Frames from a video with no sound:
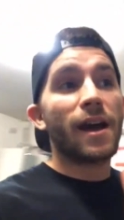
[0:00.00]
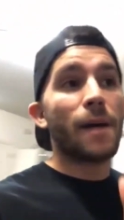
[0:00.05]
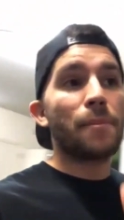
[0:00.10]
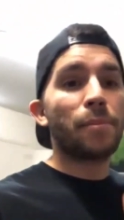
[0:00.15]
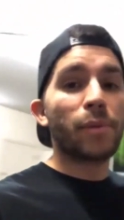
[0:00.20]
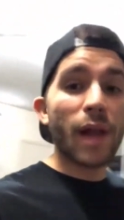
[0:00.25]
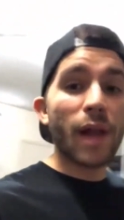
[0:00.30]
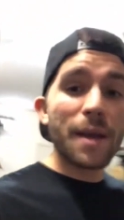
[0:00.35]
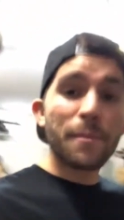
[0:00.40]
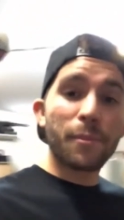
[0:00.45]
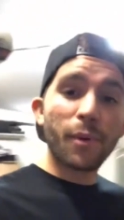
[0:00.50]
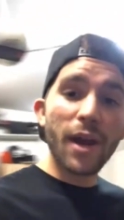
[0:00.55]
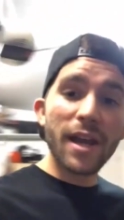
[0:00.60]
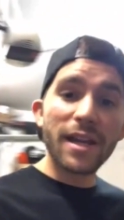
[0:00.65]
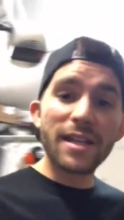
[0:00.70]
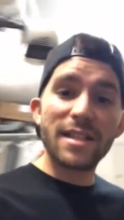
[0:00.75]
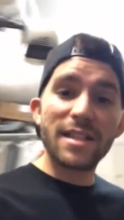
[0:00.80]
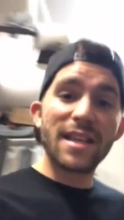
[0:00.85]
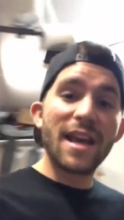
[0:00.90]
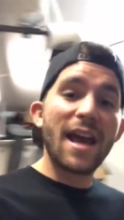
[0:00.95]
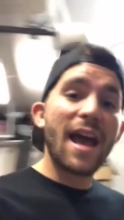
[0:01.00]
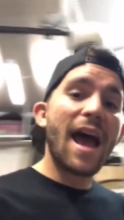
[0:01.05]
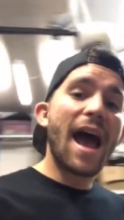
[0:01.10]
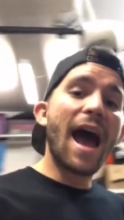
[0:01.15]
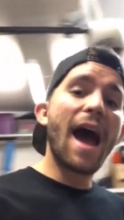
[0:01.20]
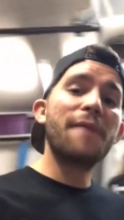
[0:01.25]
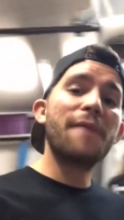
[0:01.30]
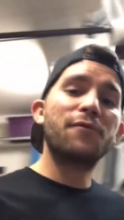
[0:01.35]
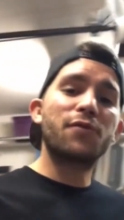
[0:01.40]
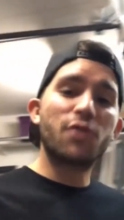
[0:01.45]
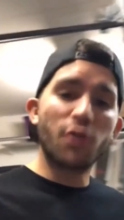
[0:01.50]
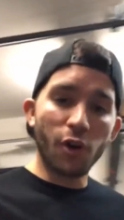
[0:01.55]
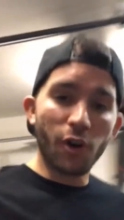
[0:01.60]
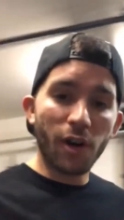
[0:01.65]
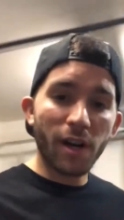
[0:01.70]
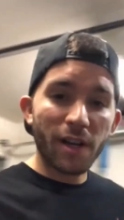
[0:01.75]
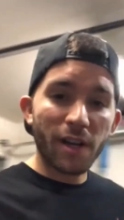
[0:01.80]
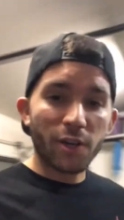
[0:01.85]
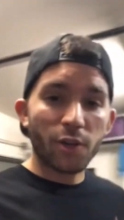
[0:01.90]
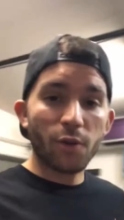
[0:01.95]
apply brakes
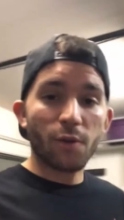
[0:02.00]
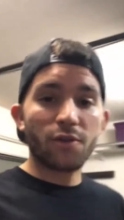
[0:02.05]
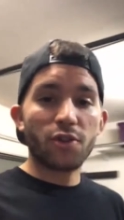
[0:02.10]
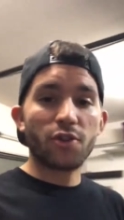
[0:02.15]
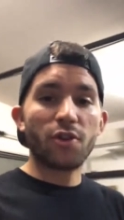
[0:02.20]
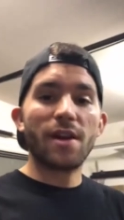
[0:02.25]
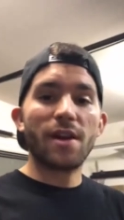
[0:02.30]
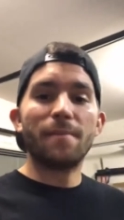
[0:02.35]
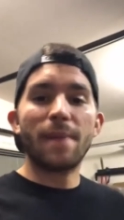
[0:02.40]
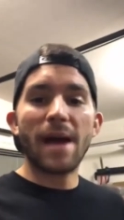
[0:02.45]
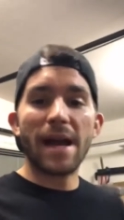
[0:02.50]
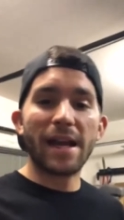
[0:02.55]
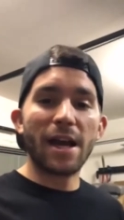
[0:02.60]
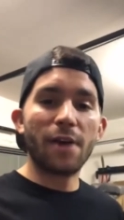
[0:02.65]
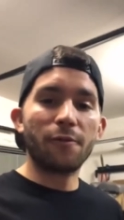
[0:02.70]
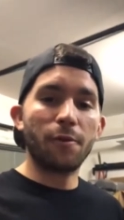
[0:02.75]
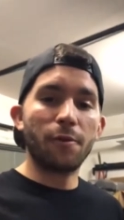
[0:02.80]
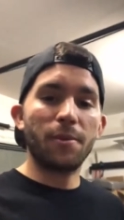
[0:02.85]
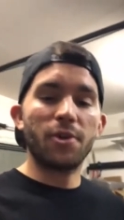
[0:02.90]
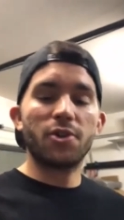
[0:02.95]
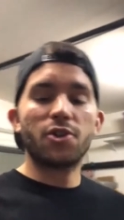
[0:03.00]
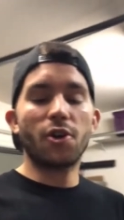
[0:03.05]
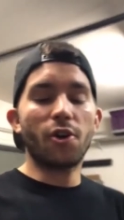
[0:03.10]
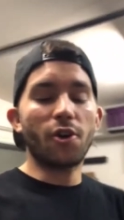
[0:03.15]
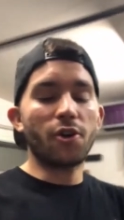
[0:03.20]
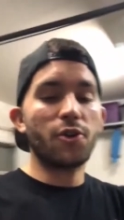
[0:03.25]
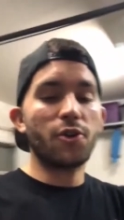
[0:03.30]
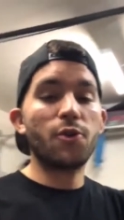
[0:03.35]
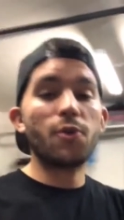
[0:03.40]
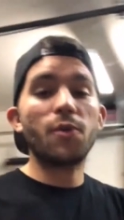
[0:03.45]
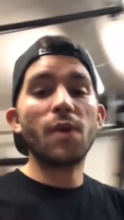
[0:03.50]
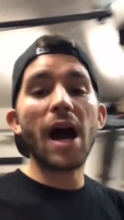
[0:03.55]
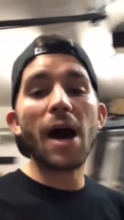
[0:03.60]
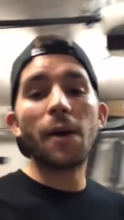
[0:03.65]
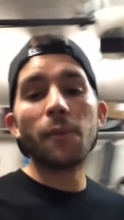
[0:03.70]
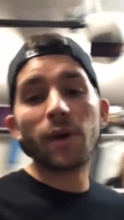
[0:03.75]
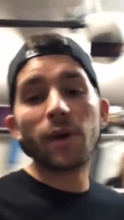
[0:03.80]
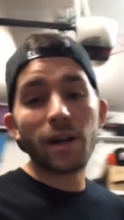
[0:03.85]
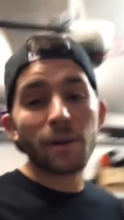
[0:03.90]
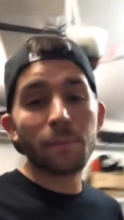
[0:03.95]
after you have straightened back out from your turn. You do
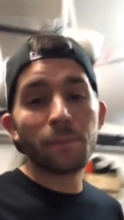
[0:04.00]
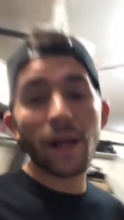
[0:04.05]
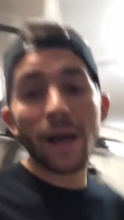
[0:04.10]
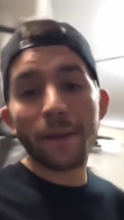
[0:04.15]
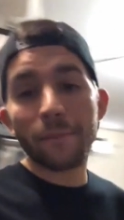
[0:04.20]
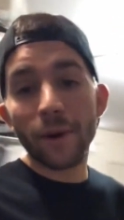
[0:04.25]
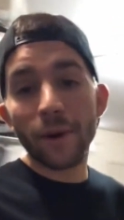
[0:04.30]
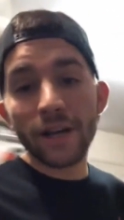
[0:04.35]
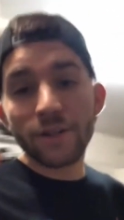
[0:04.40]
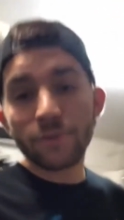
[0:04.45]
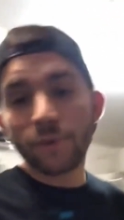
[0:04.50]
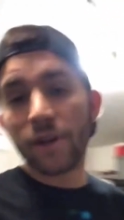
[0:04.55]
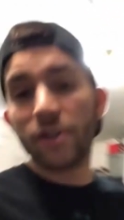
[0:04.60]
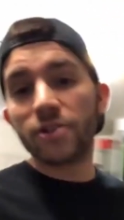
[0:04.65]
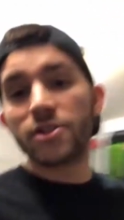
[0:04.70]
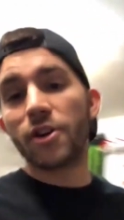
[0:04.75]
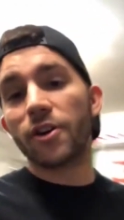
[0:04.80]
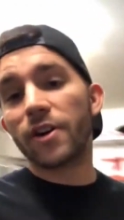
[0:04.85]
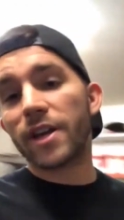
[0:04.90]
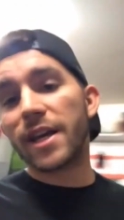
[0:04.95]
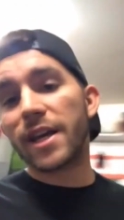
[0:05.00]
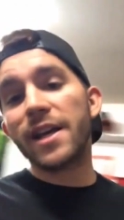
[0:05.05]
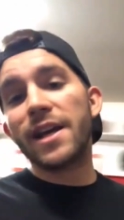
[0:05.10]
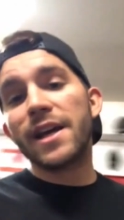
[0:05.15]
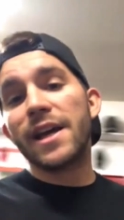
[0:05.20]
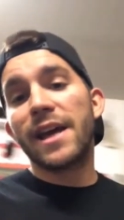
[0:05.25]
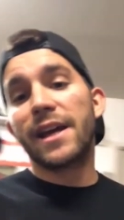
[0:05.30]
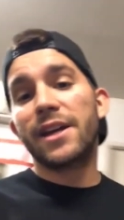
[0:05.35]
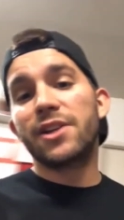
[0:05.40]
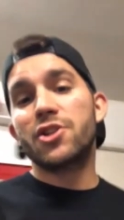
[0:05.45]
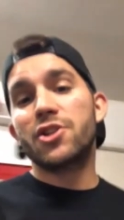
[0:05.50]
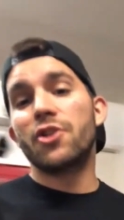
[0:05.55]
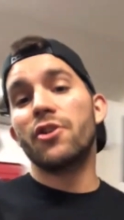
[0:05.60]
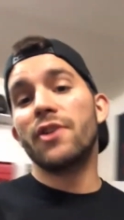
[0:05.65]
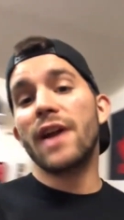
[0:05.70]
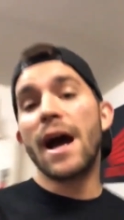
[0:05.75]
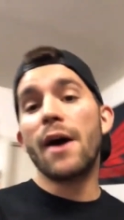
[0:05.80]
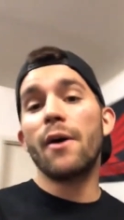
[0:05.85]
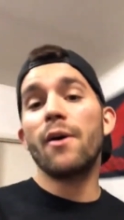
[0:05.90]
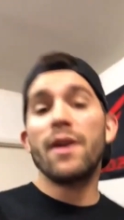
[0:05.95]
not want to apply brakes while you're turning. It can
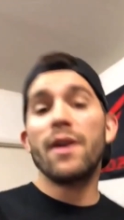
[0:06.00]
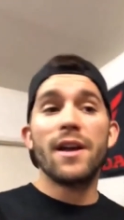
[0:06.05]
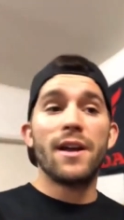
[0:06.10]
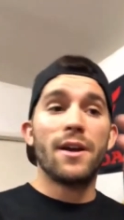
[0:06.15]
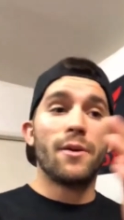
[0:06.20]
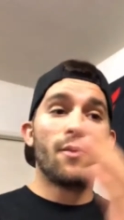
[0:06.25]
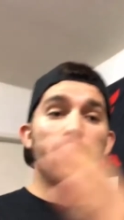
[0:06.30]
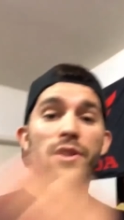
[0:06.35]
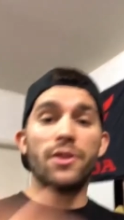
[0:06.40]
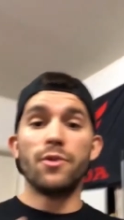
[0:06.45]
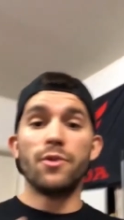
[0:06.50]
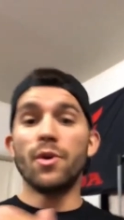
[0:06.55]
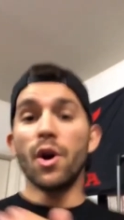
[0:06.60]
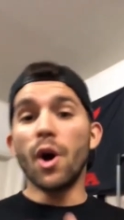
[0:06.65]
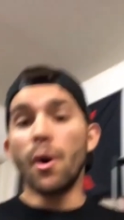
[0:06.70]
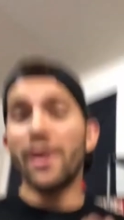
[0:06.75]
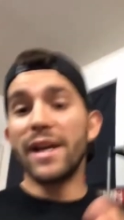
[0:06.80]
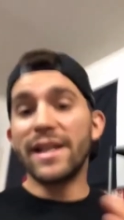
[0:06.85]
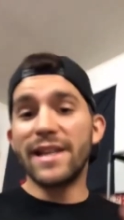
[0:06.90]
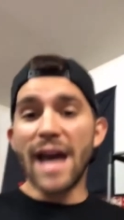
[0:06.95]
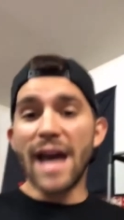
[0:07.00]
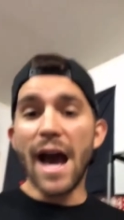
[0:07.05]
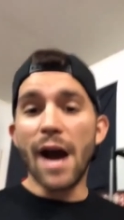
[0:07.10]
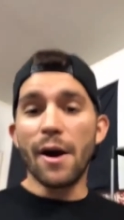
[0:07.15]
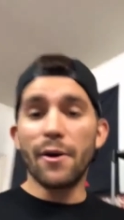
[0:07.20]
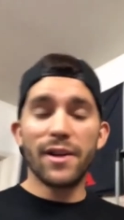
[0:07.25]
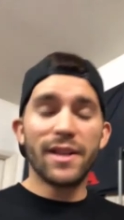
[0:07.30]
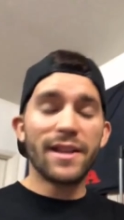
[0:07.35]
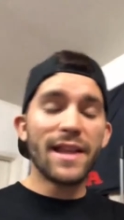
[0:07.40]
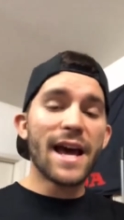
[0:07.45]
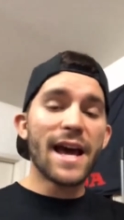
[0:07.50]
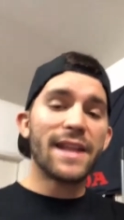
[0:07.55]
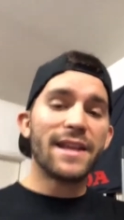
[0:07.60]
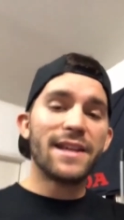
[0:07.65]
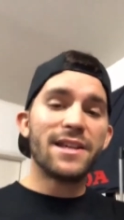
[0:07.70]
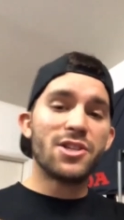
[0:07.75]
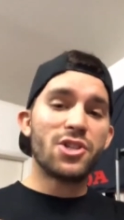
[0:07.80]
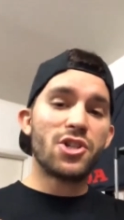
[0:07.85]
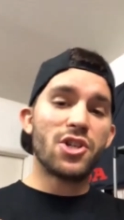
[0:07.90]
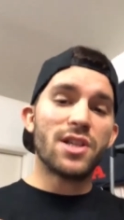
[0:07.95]
turn out with you going down, and that
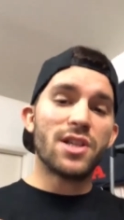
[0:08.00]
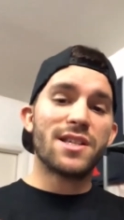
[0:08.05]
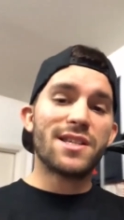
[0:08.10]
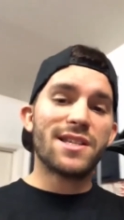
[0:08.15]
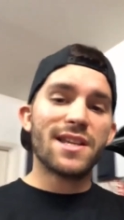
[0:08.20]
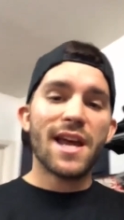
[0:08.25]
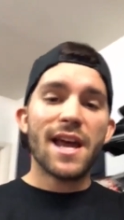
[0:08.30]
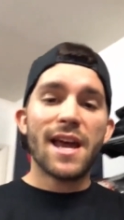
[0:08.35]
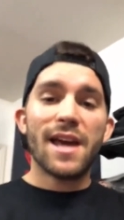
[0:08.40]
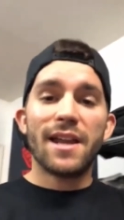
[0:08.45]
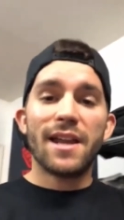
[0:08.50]
is just